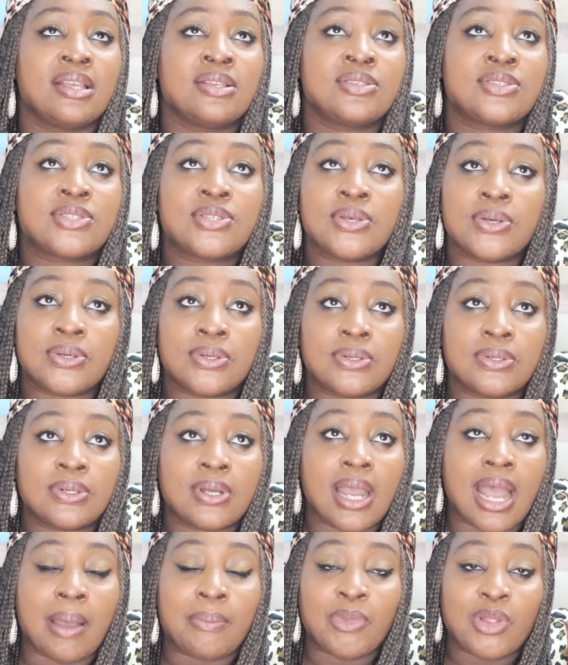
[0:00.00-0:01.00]

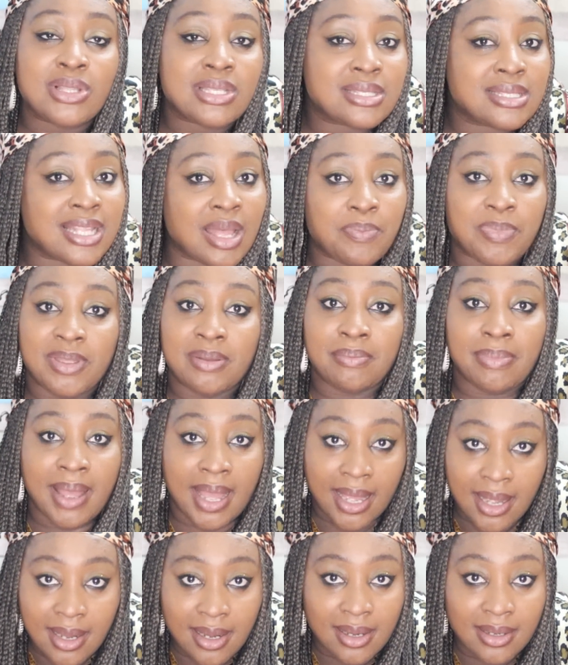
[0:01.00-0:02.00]
So I'm not snapping
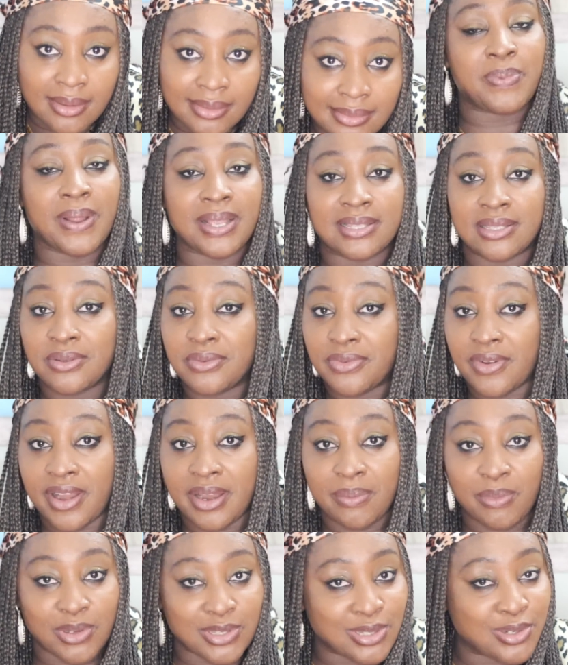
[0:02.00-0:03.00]
back. I still
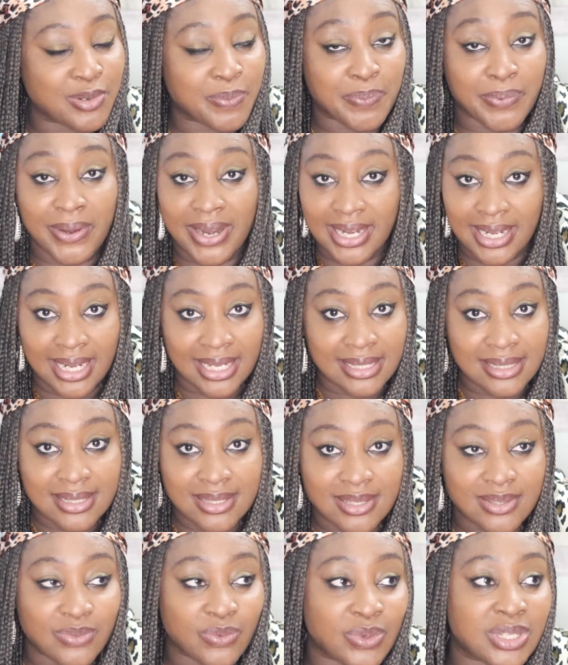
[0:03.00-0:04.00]
very much look
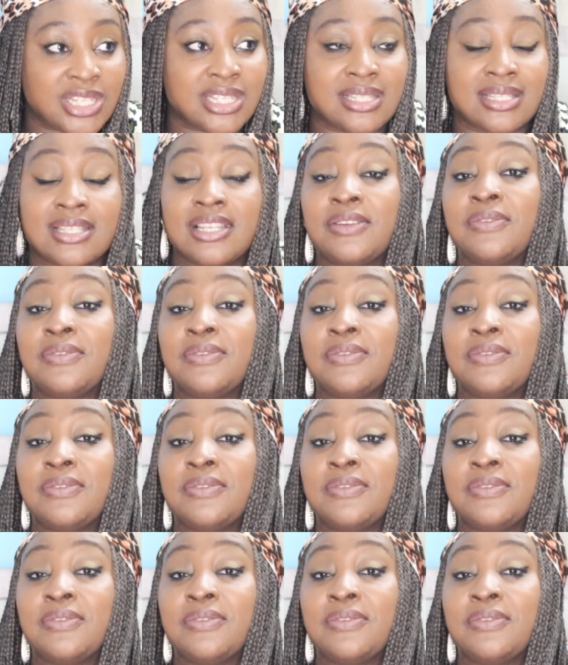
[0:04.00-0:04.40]
pregnant, which is